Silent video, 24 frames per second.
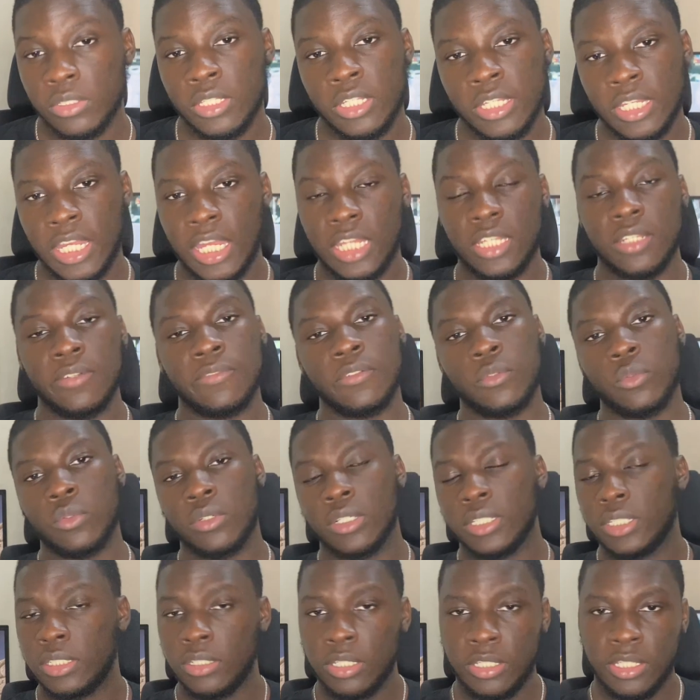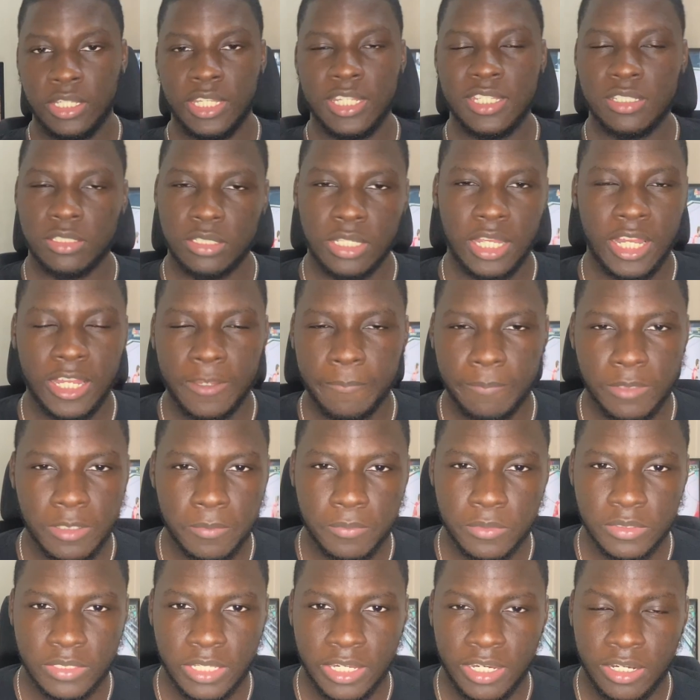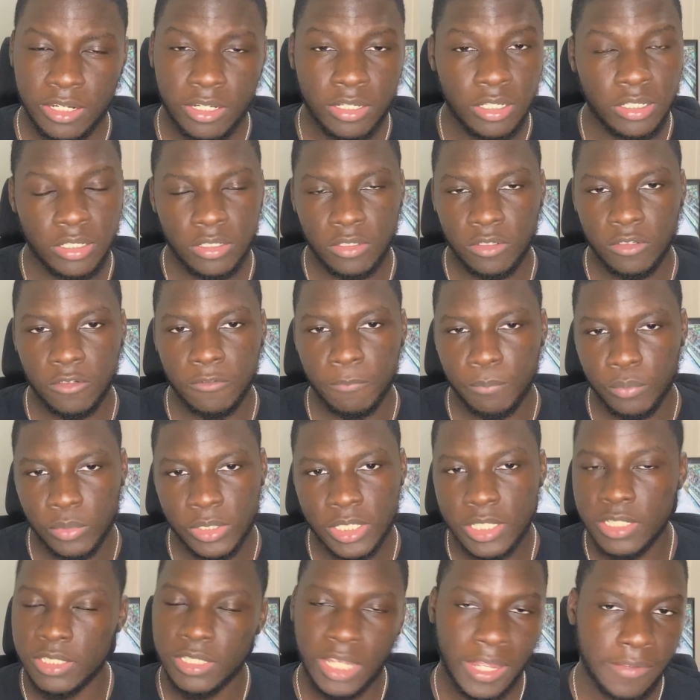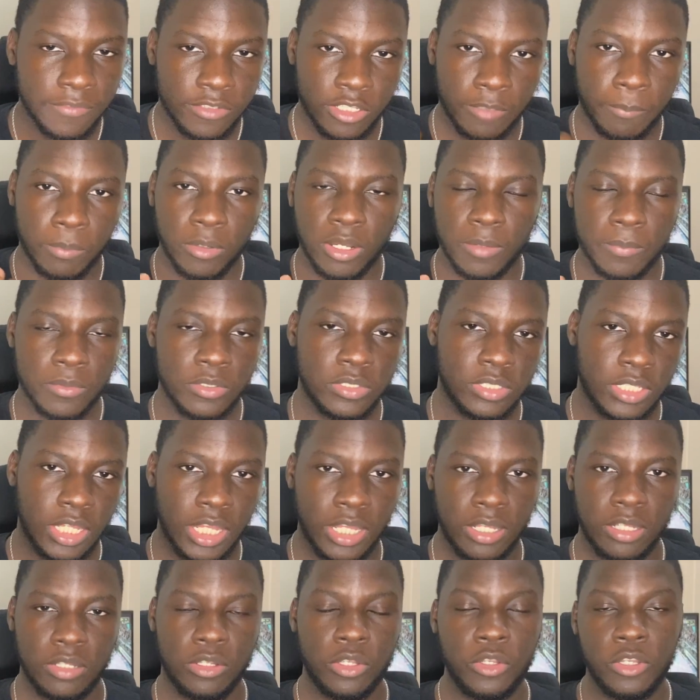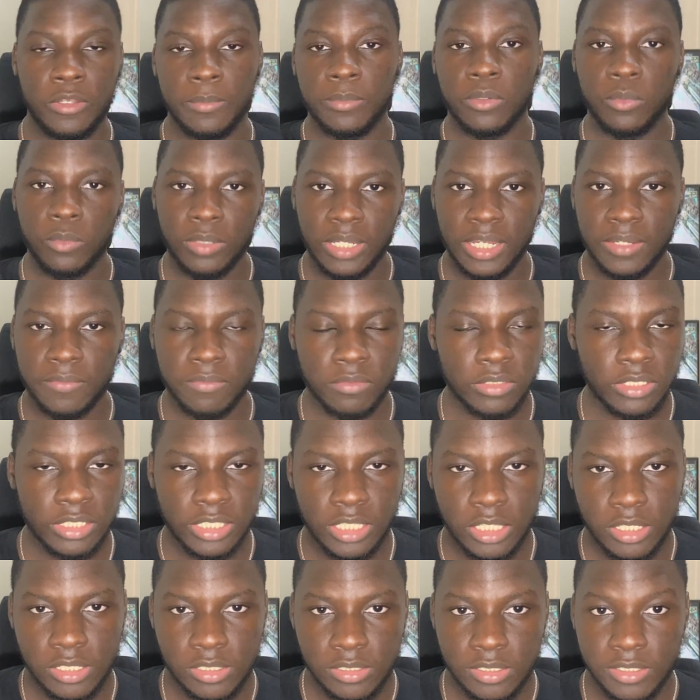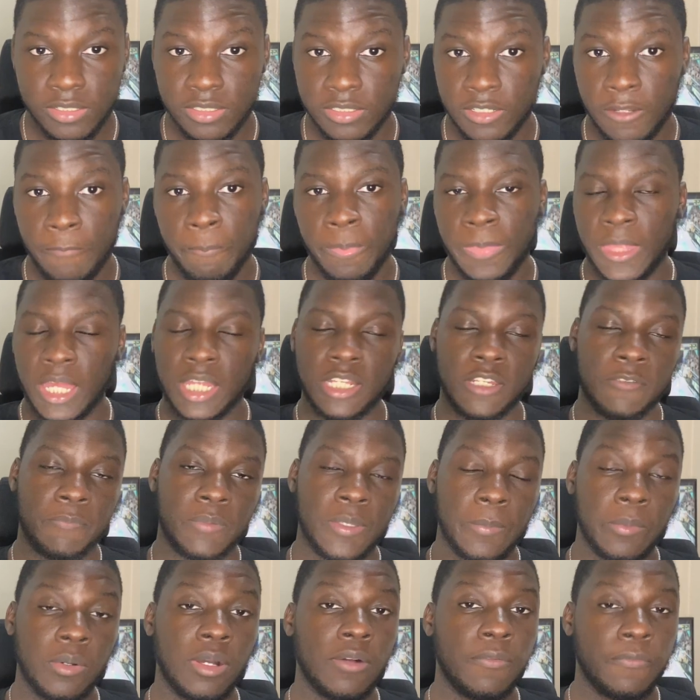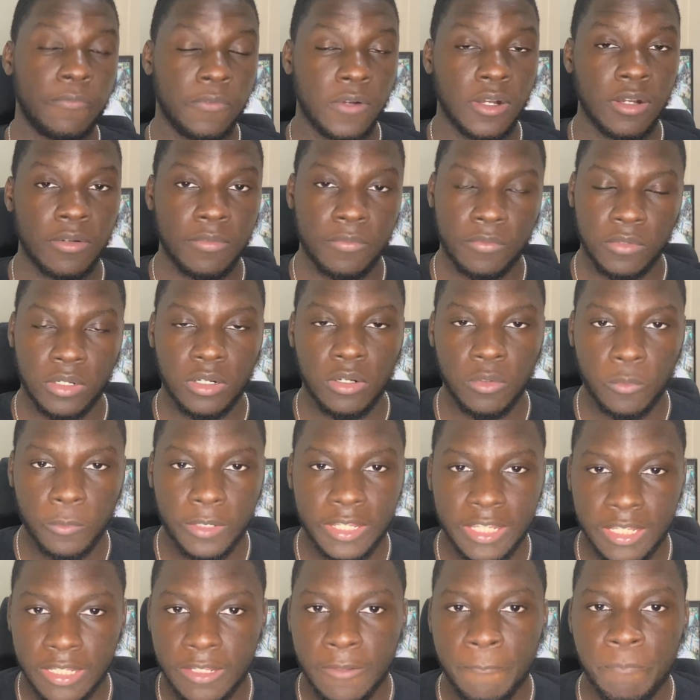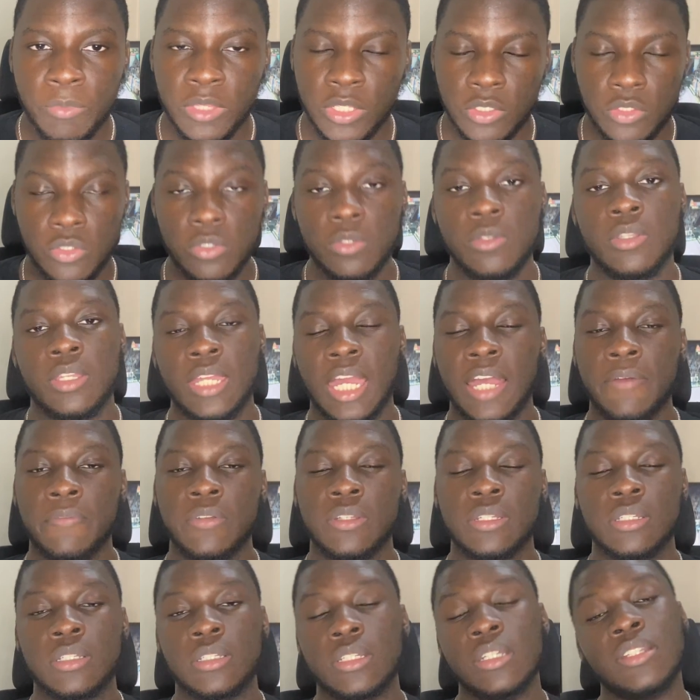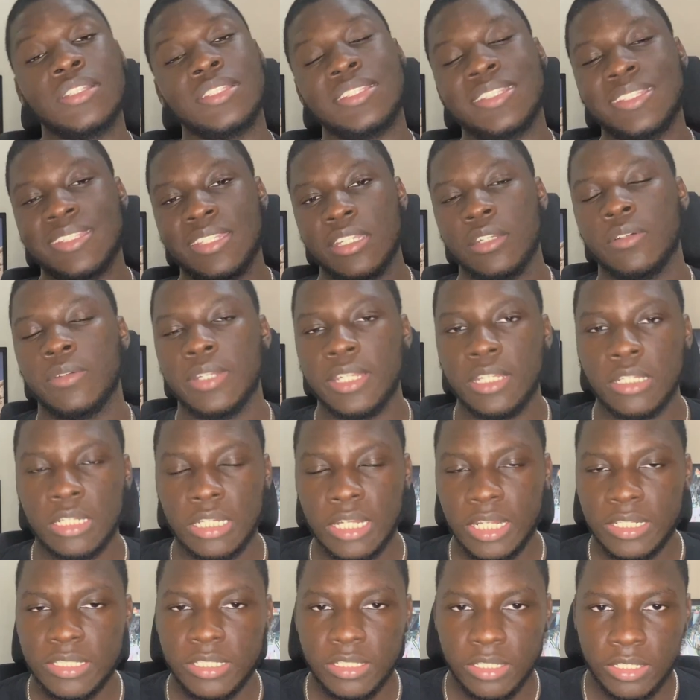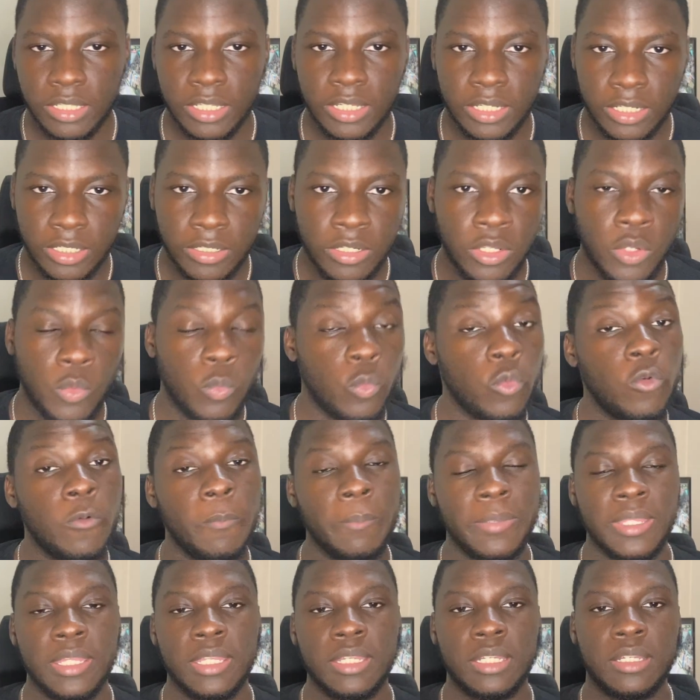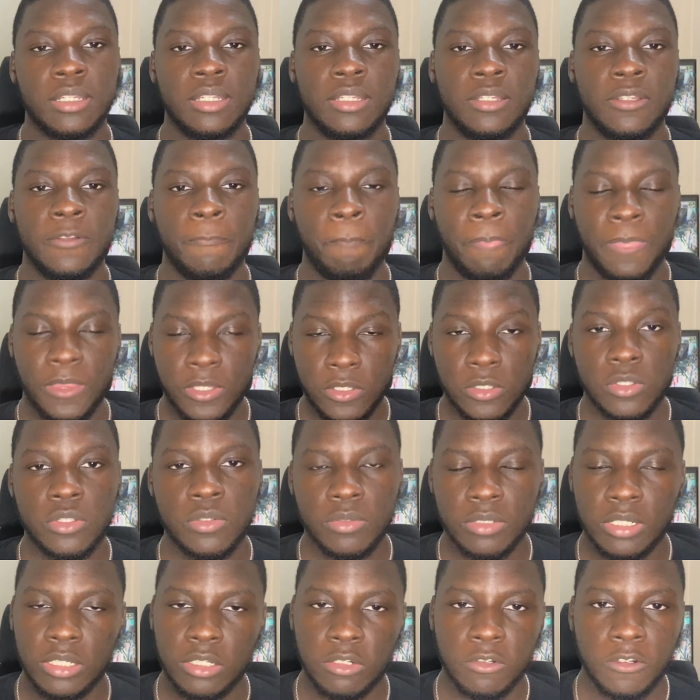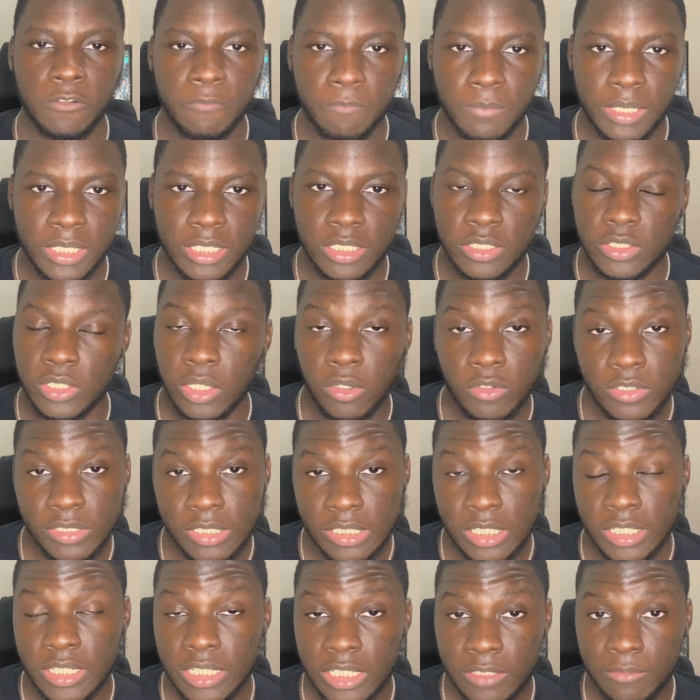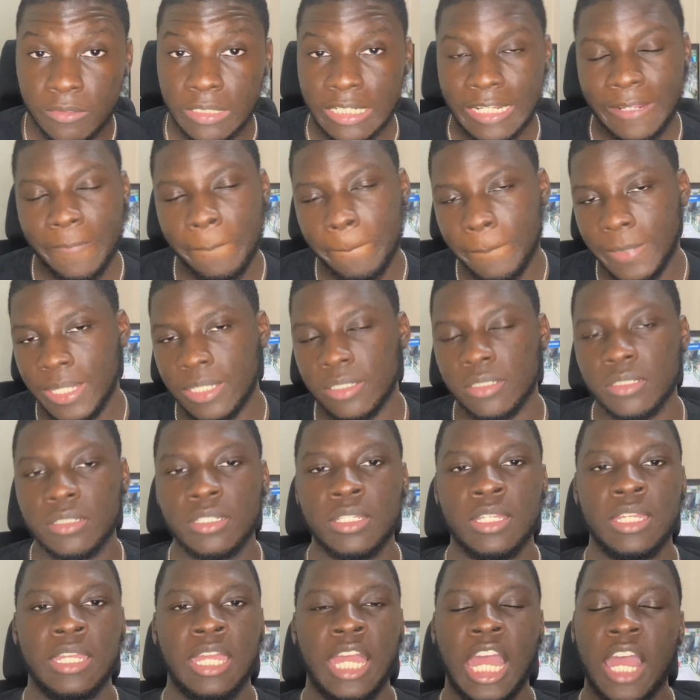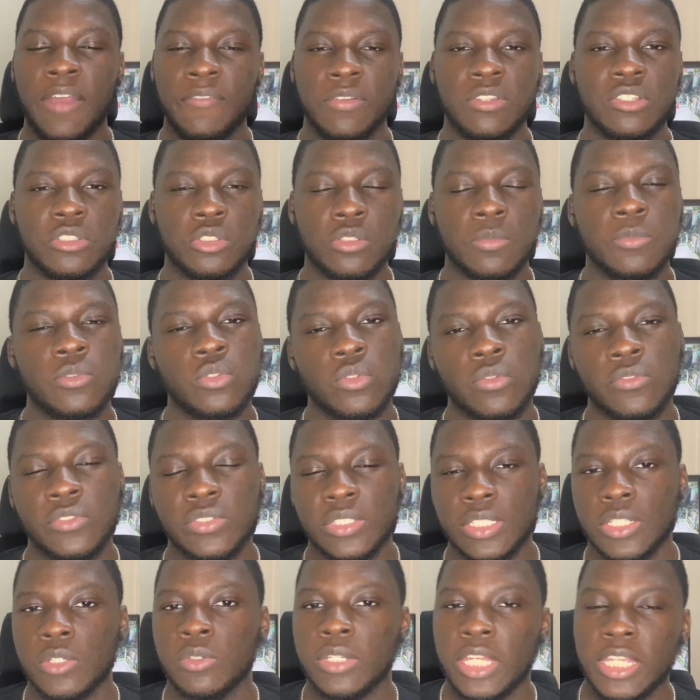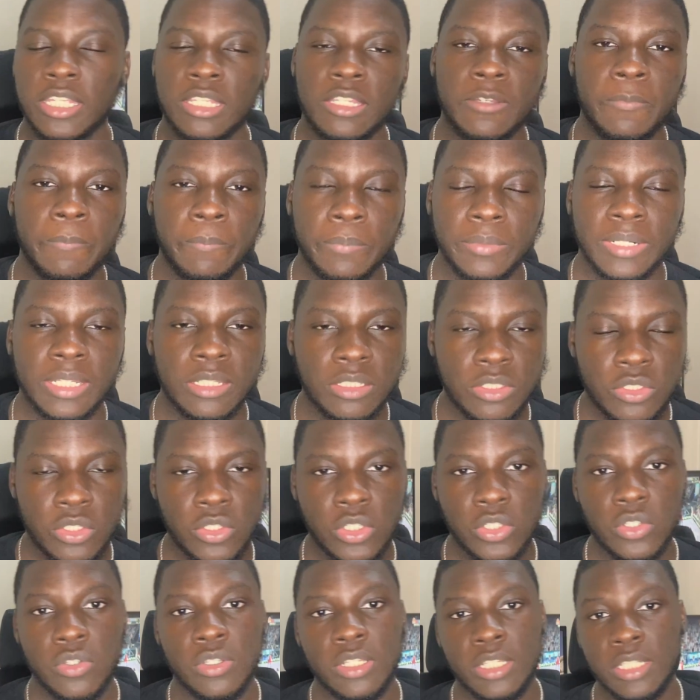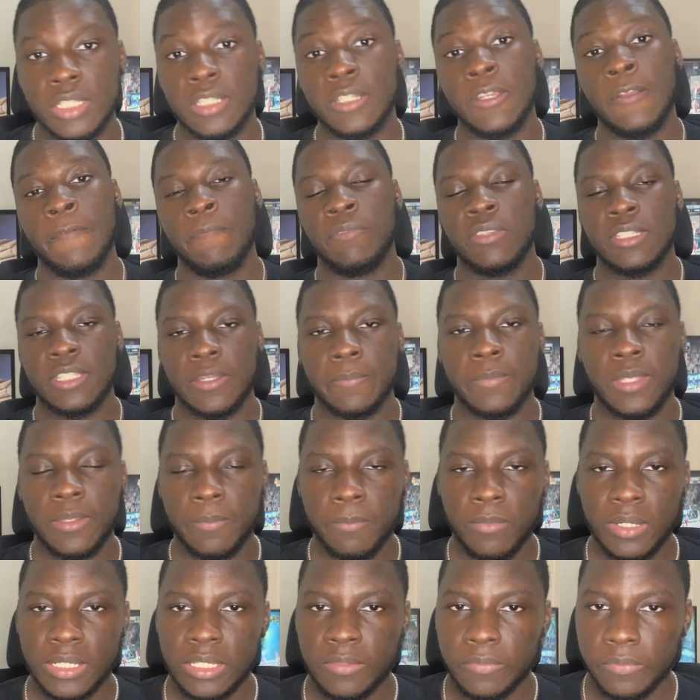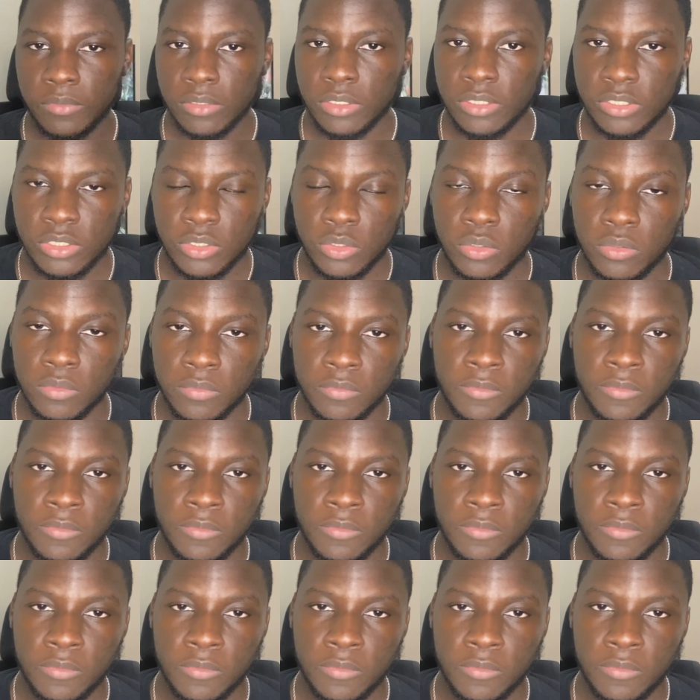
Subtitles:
Another one is cutting people's hair. A lot of boys have their barbers at home or wherever the case is, and if people are far, far away, you having a good skill in cutting hair will make you a lot of money. So I'll certainly recommend having some sort of skill that you can bring to uni to make money for yourself.